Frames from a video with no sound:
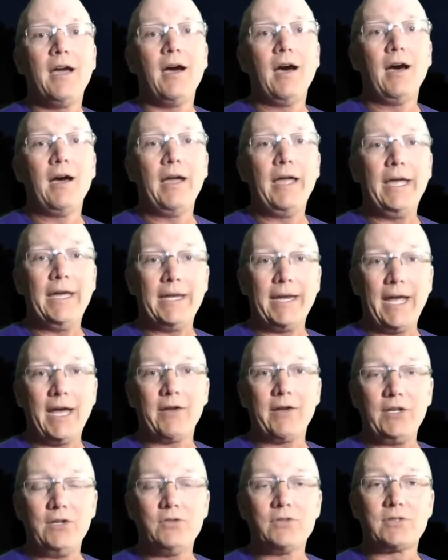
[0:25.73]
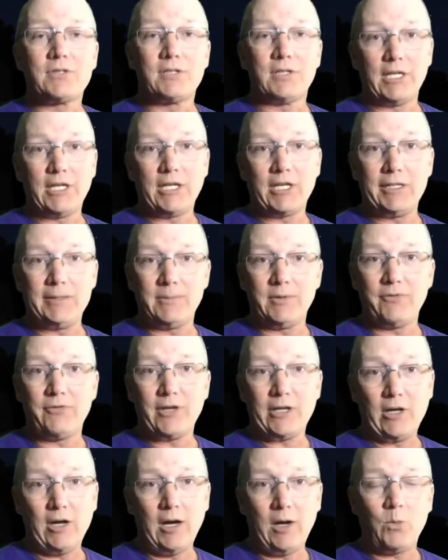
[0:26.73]
and how to use Stellarium to
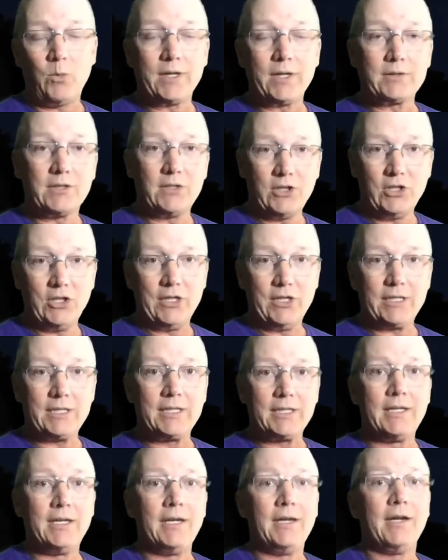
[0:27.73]
figure out where to look.